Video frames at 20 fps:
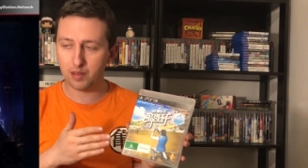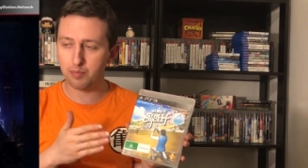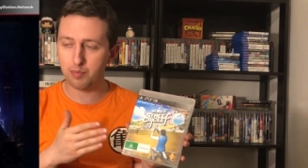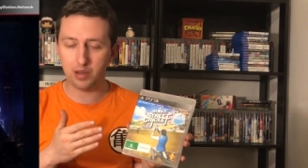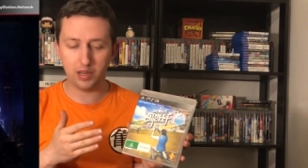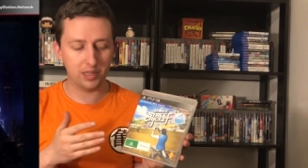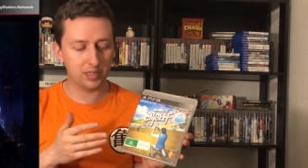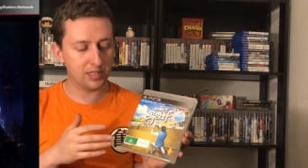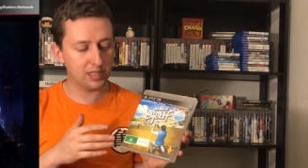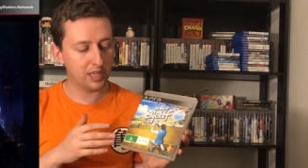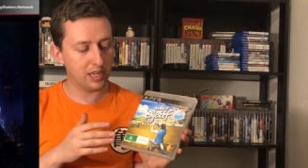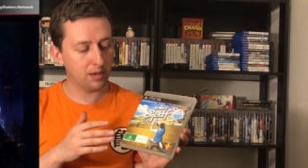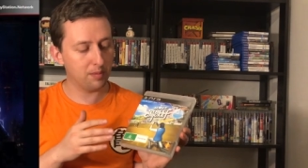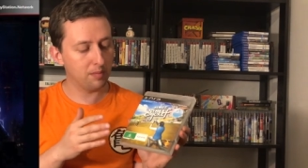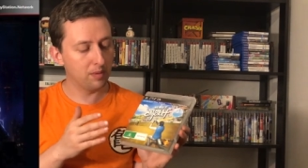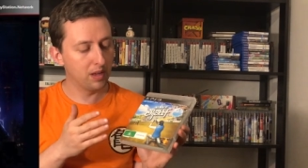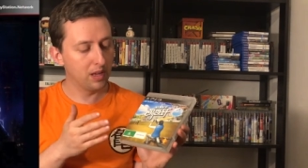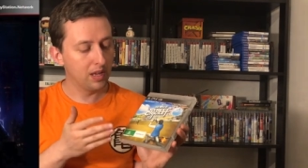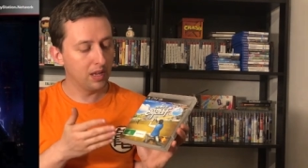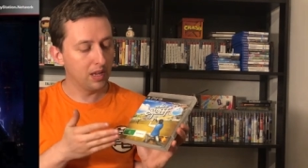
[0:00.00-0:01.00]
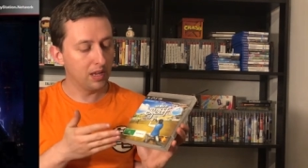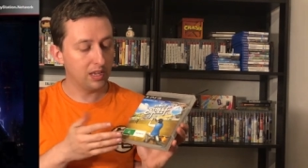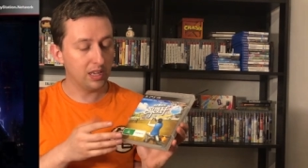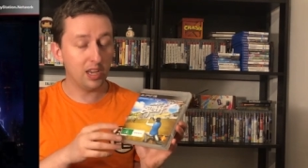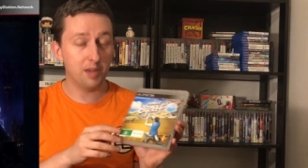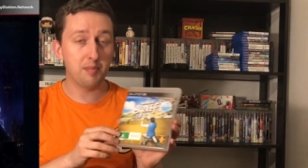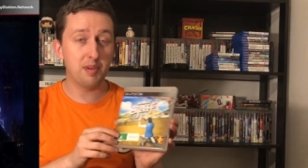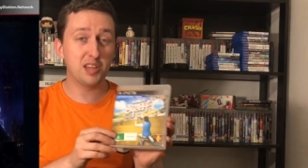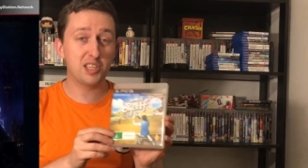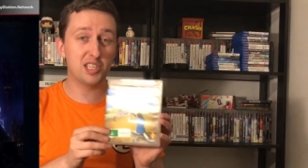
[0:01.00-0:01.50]
But um,
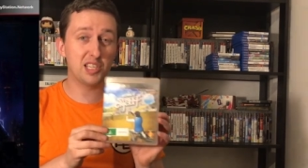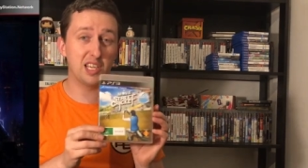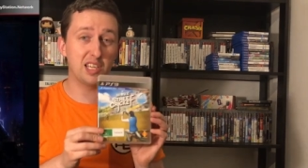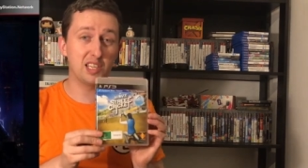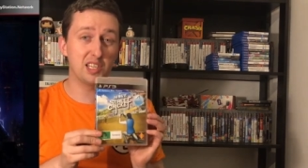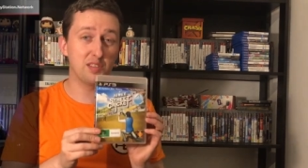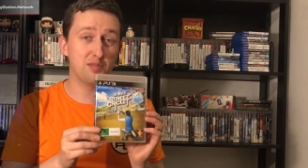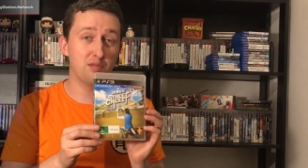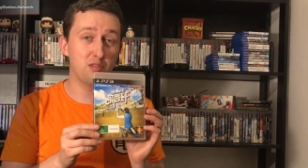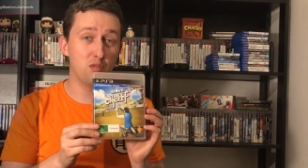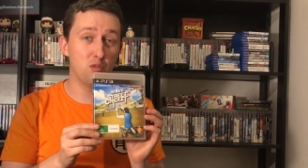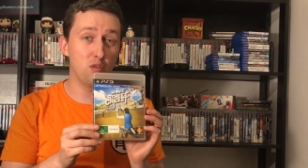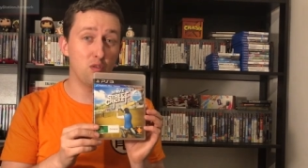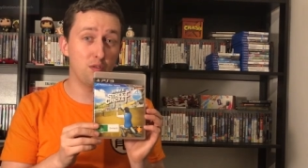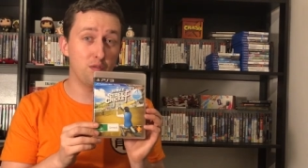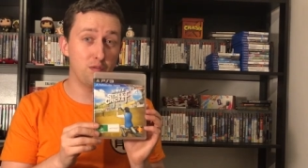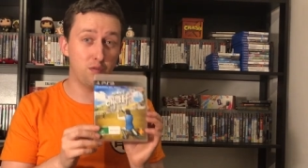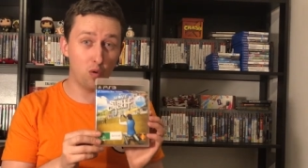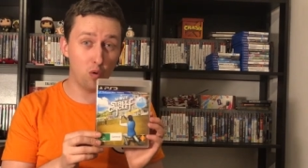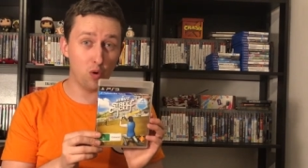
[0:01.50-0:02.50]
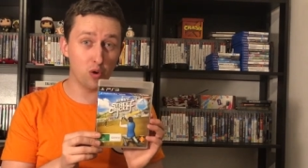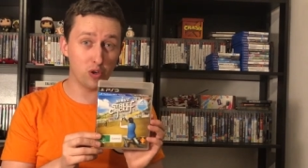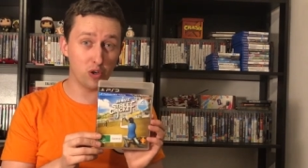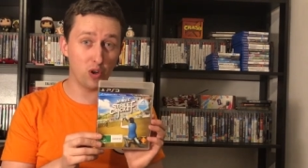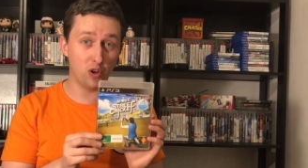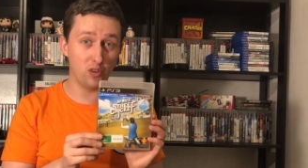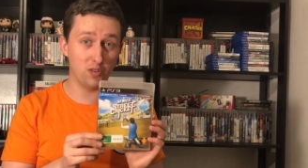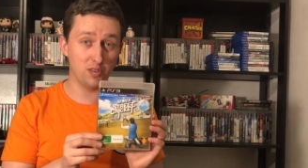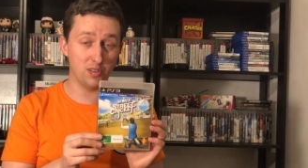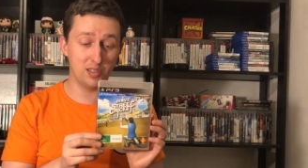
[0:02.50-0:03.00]
yeah, I managed to get this for
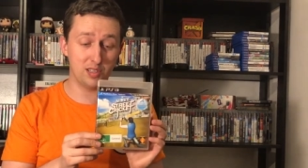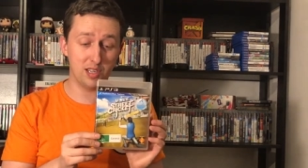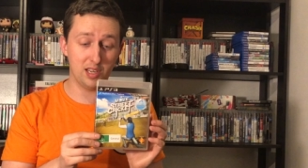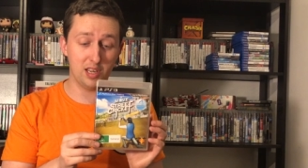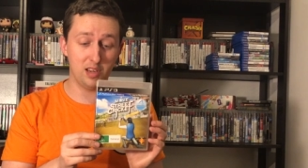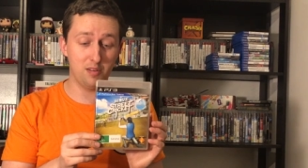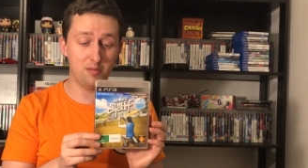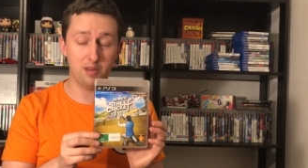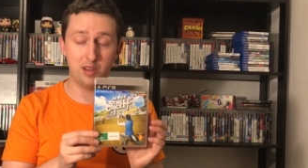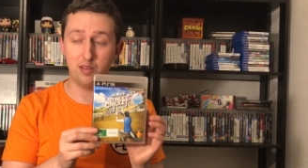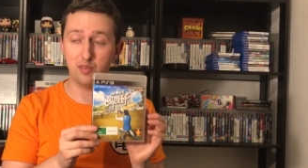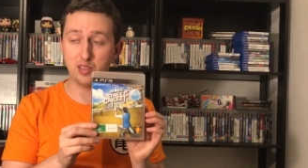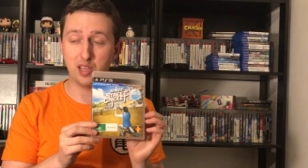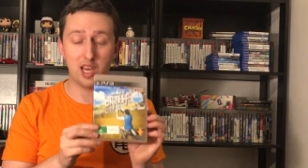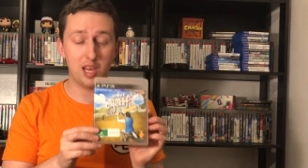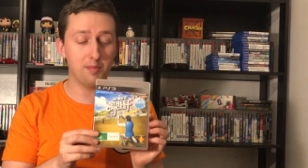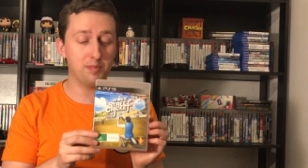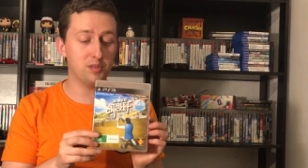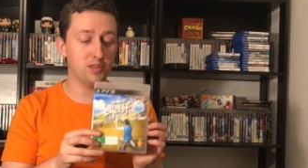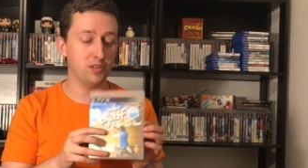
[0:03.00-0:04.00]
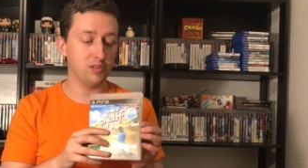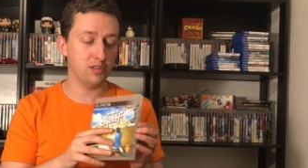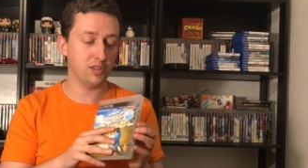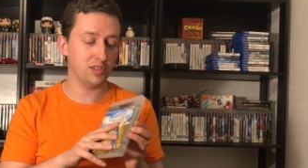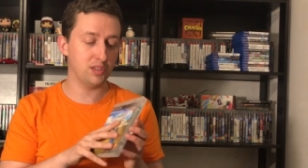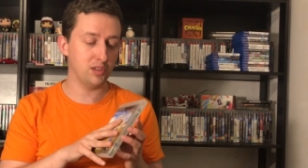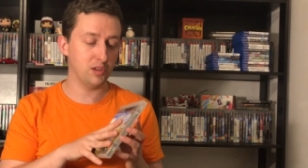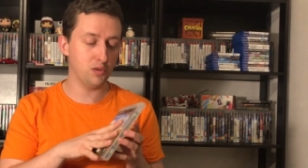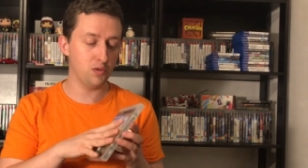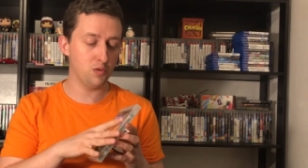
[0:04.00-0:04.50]
$4, um, and it was absolute
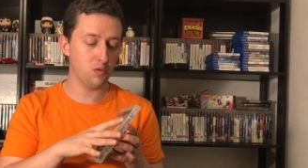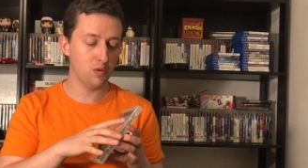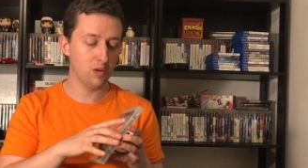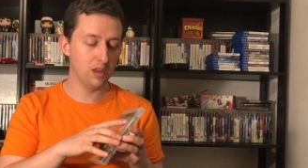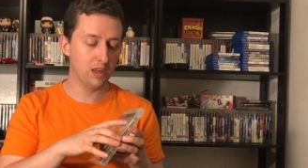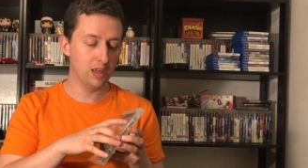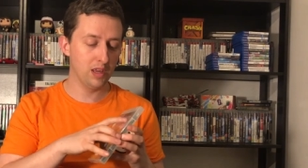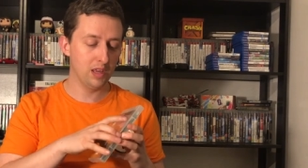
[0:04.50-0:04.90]
steal